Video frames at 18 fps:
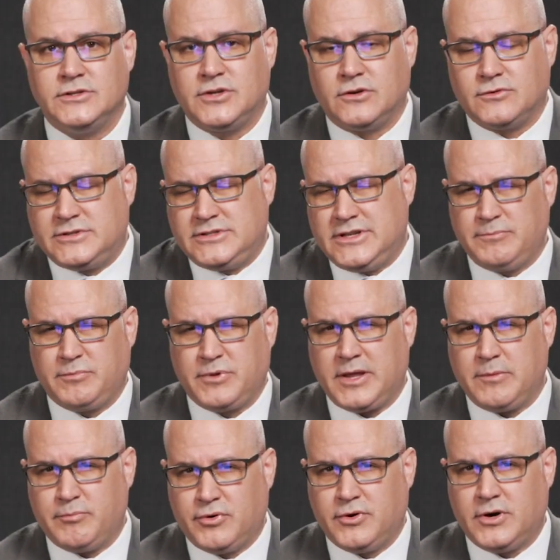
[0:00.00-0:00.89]
So
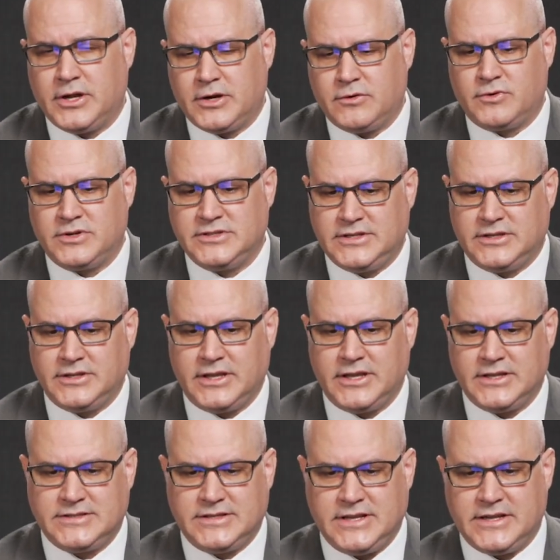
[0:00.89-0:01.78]
simply put,
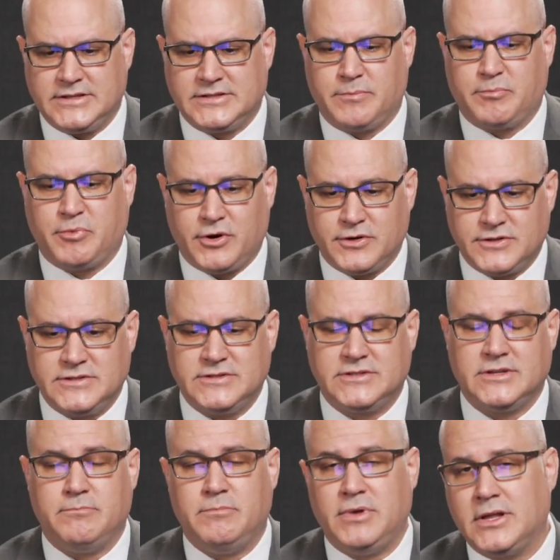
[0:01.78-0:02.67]
resiliency is a
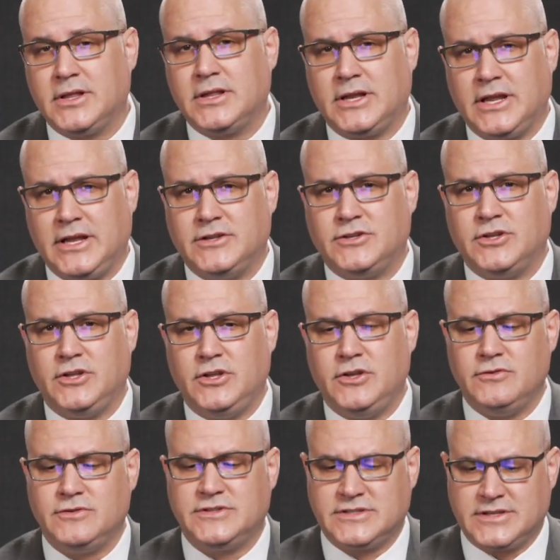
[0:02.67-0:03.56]
person's ability to
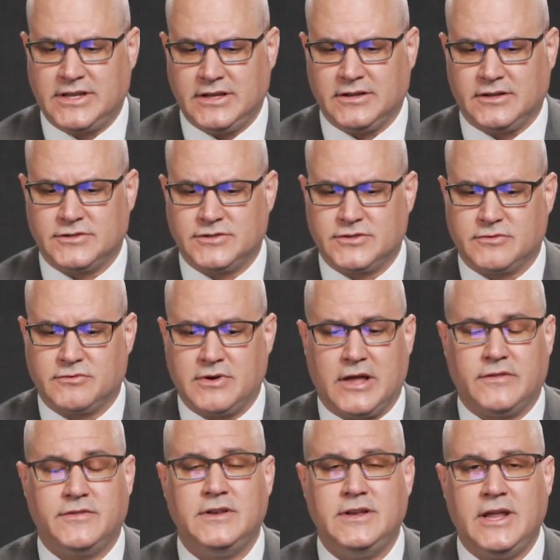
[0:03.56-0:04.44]
use skills
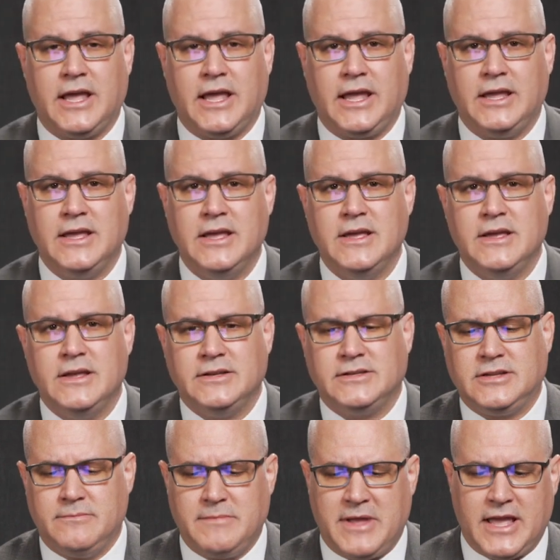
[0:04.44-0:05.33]
throughout the day
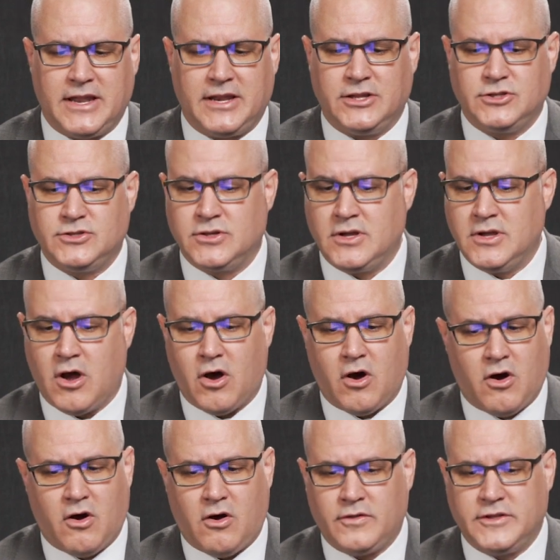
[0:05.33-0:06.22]
to manage
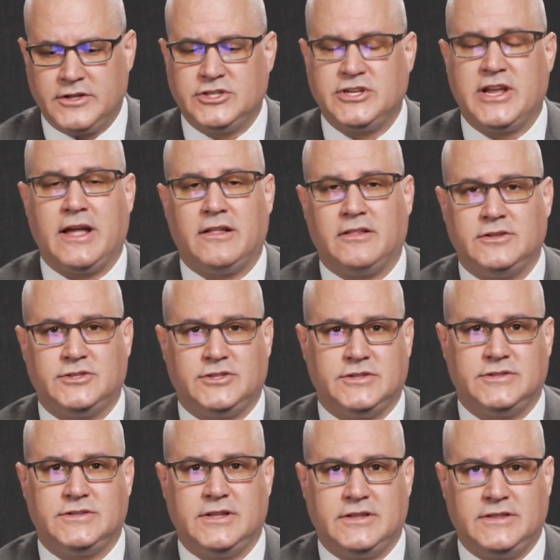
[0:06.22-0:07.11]
all the
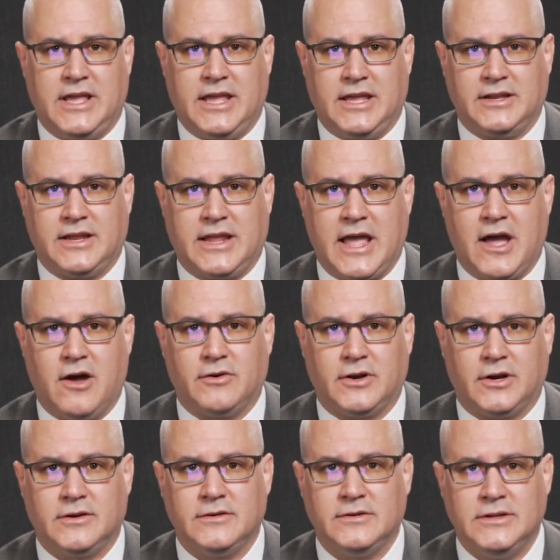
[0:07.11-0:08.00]
challenges that they
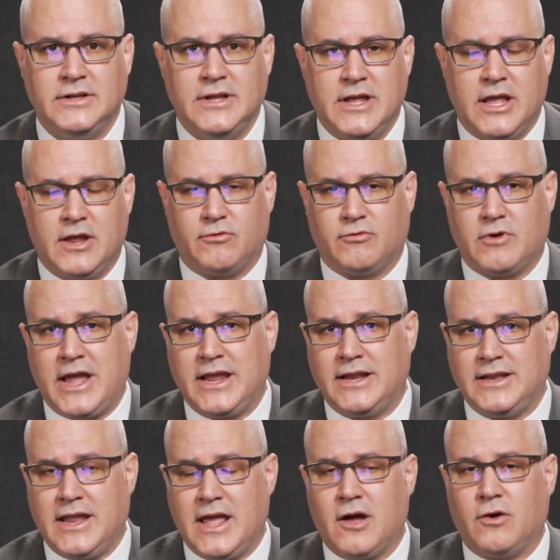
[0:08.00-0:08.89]
encounter. And
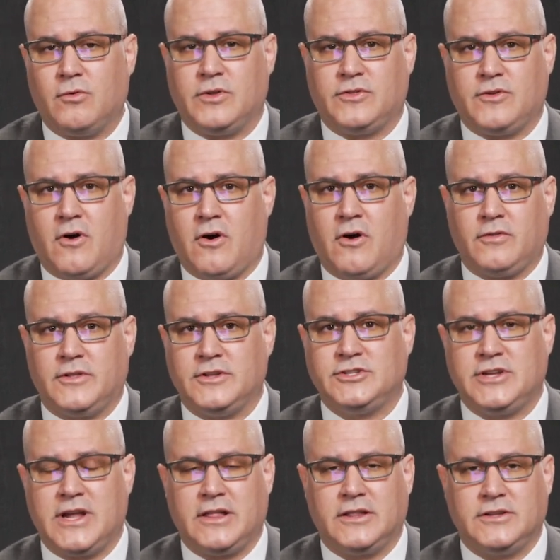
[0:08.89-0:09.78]
right now, with all the
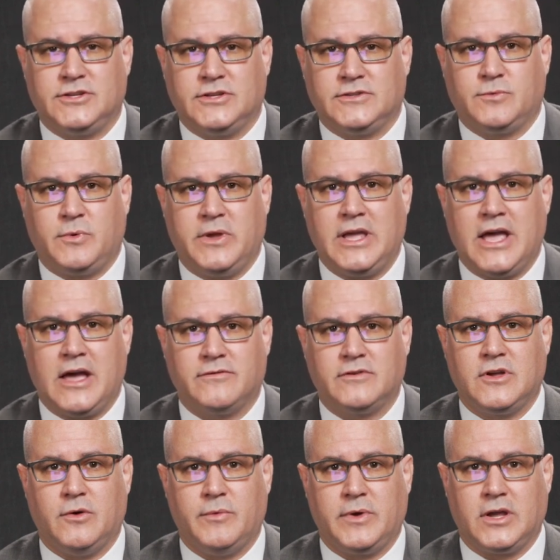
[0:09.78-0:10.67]
challenges we
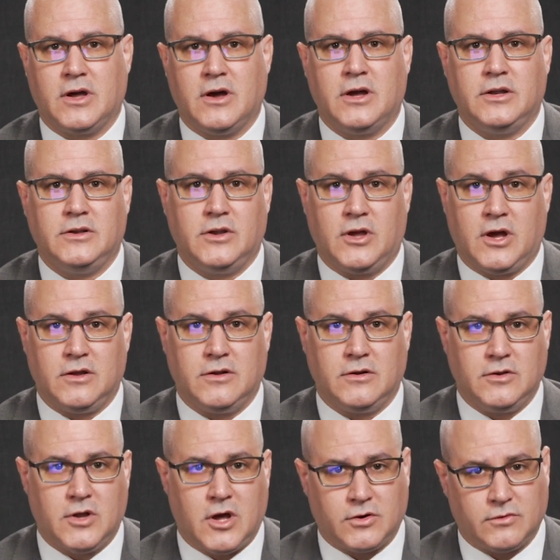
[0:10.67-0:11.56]
have going on,
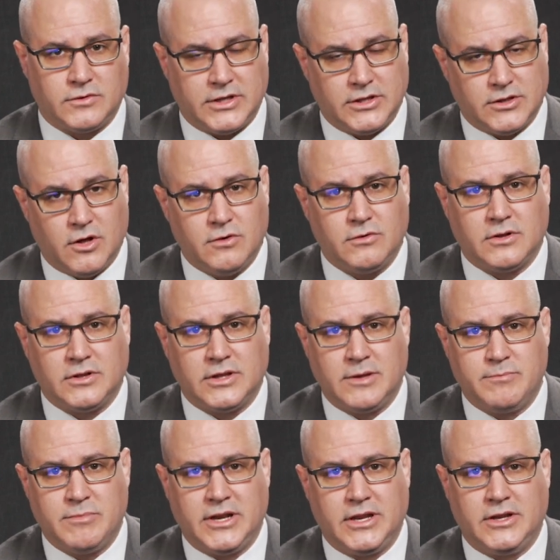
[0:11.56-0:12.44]
not only
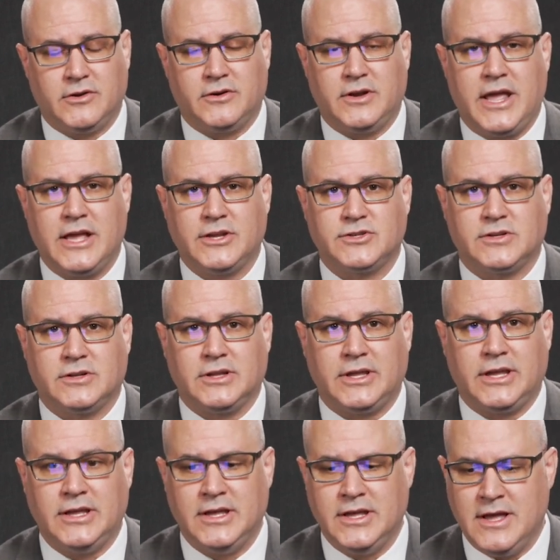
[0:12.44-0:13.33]
locally, but
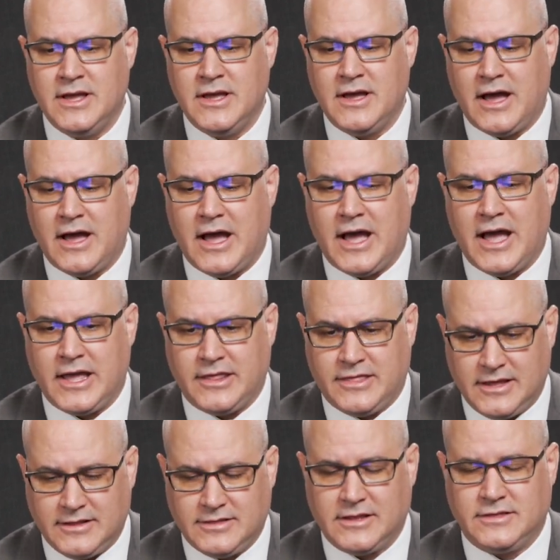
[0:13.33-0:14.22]
internationally, I
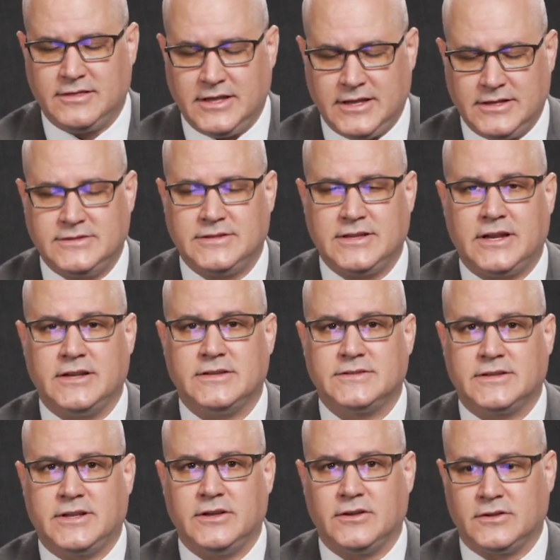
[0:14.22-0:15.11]
think that these set of
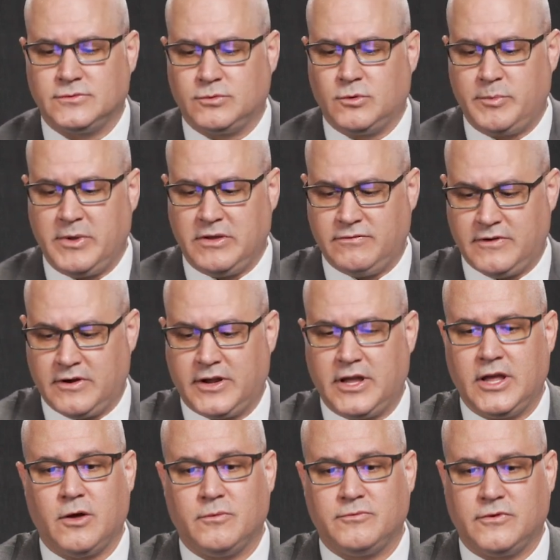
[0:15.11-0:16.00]
skills will be
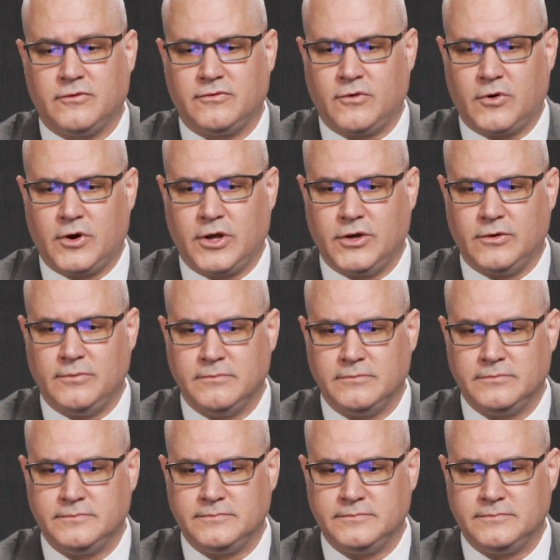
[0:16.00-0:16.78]
very helpful for you.